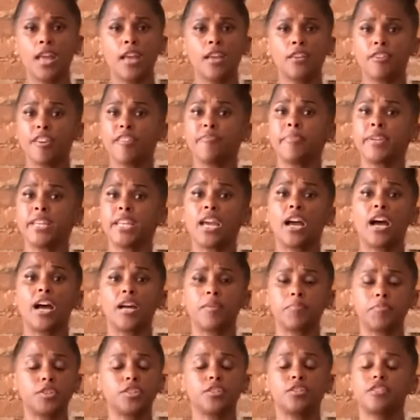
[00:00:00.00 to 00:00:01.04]
You have many
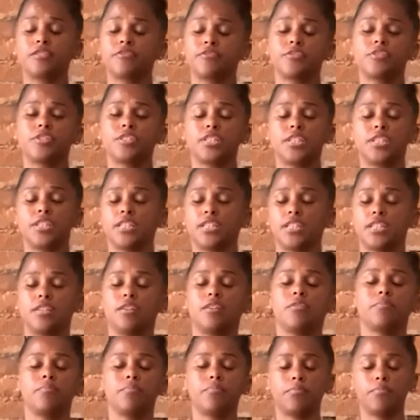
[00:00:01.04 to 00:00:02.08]
options for
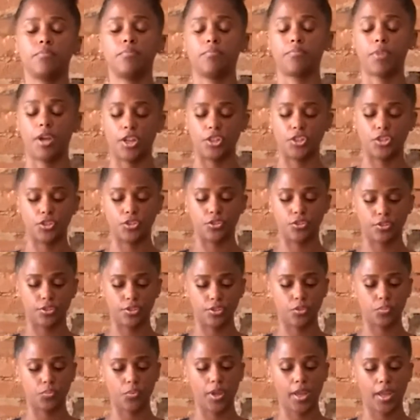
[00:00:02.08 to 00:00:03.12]
seated postures
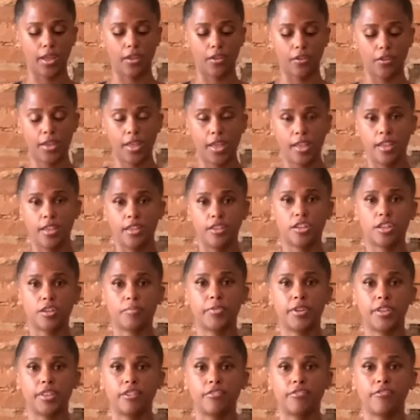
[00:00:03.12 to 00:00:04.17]
as well. You can
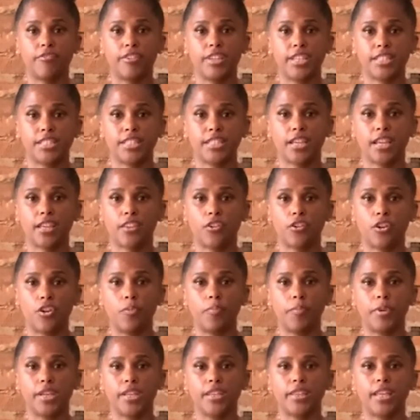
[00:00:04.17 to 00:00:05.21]
bring the feet together,
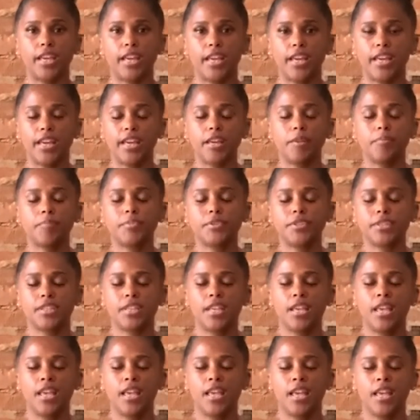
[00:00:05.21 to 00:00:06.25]
opening the hips.
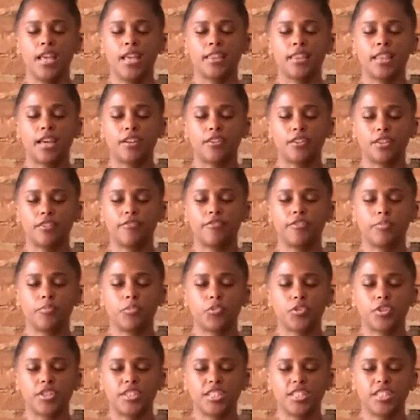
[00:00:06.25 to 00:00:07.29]
That'll give you
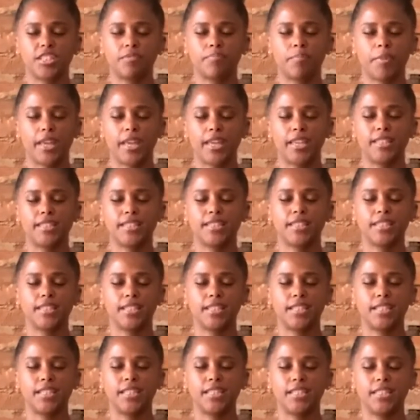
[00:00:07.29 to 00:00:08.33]
more space in the
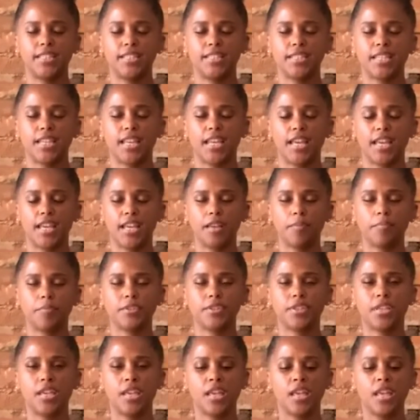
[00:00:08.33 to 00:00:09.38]
knees and
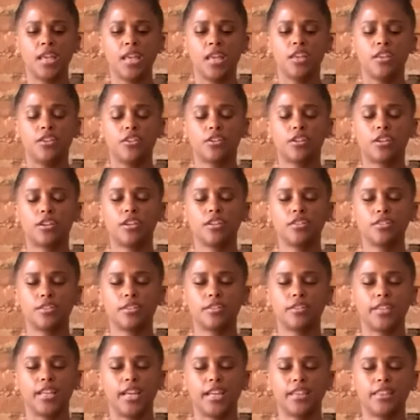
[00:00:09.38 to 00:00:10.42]
hips. You can
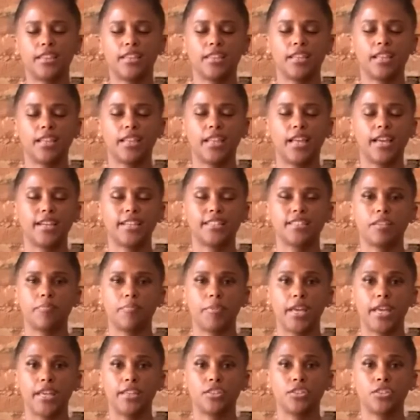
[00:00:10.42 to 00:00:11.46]
also lengthen the legs a
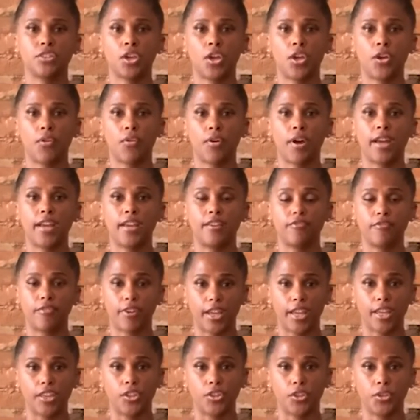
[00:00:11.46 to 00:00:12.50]
bit. So I
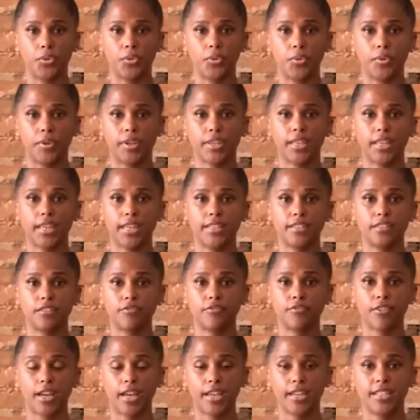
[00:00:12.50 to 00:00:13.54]
invite you, again, to
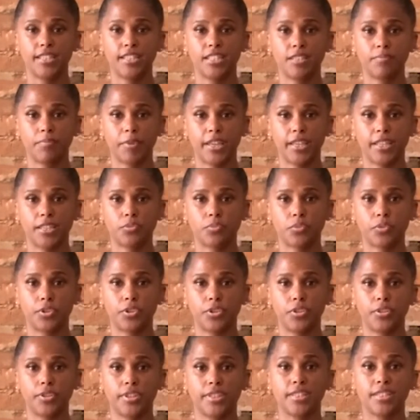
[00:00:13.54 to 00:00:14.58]
find a space where
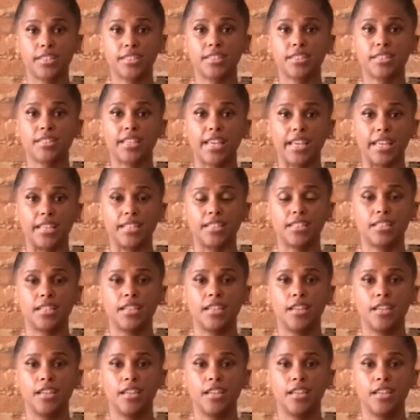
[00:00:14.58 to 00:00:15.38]
you can sit